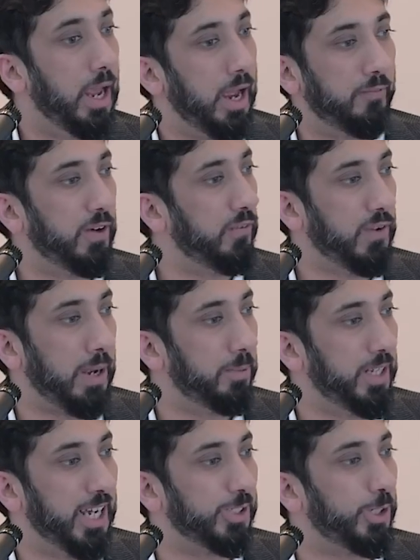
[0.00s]
Every
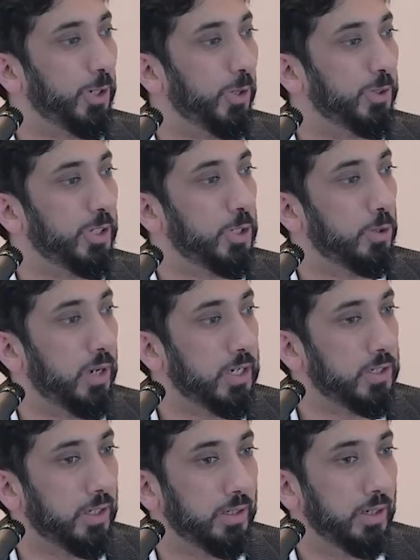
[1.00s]
family has their own
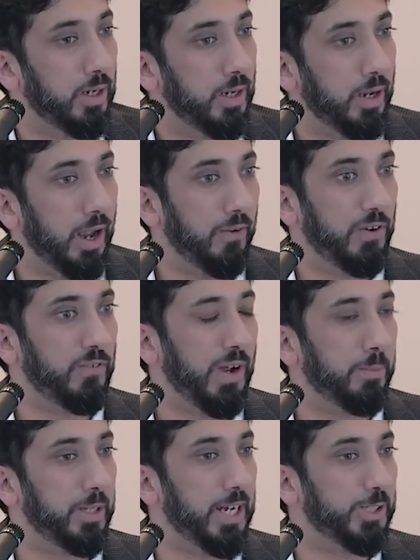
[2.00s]
situation. Every
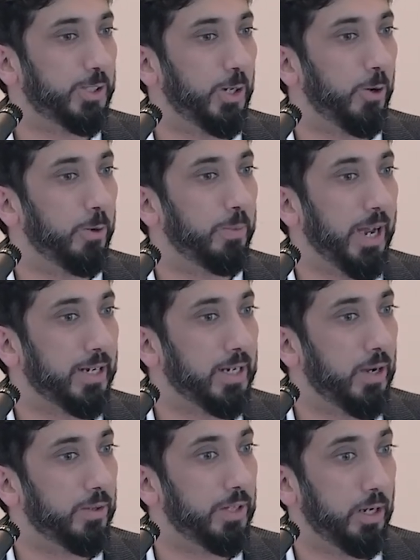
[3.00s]
family has their own
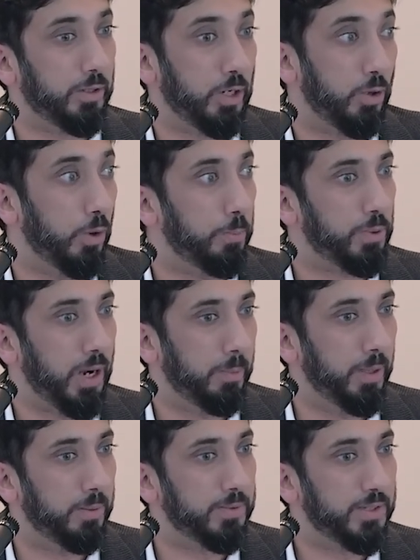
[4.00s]
background, their own
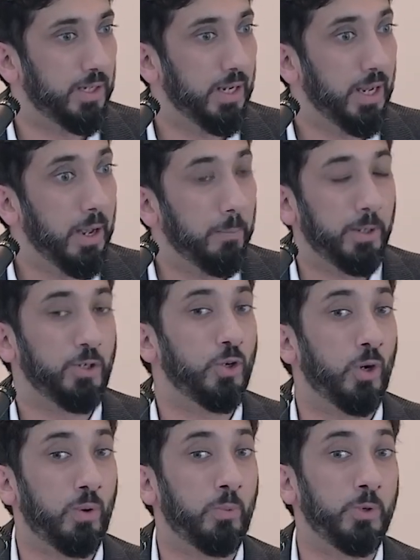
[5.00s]
problems. But you
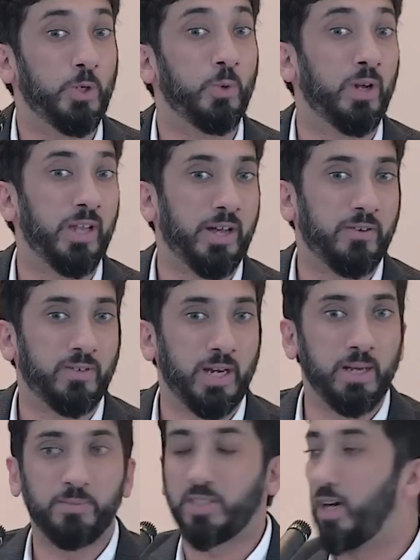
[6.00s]
know what we do a lot of
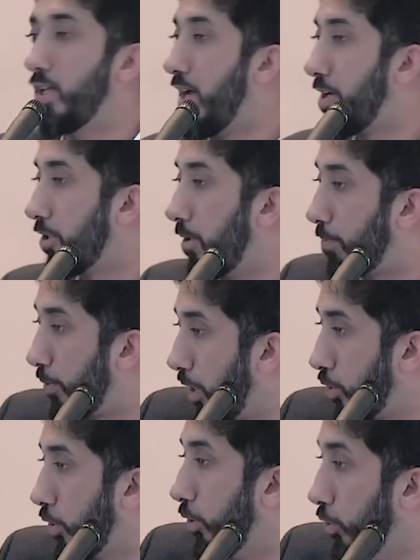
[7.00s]
times? A lot of the
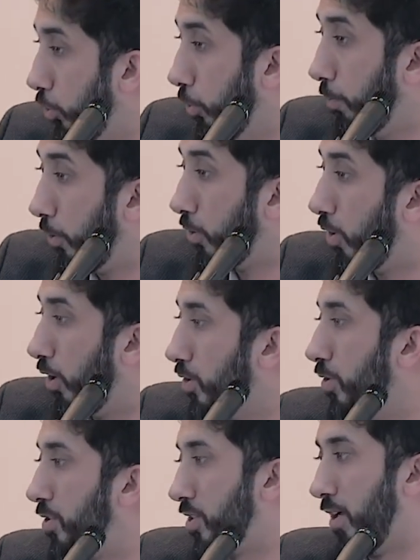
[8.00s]
pressure you put on
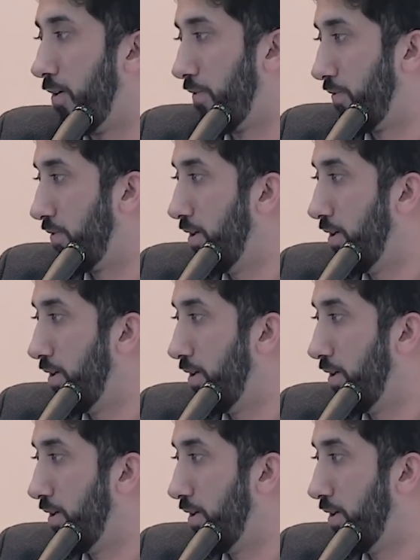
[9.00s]
yourself,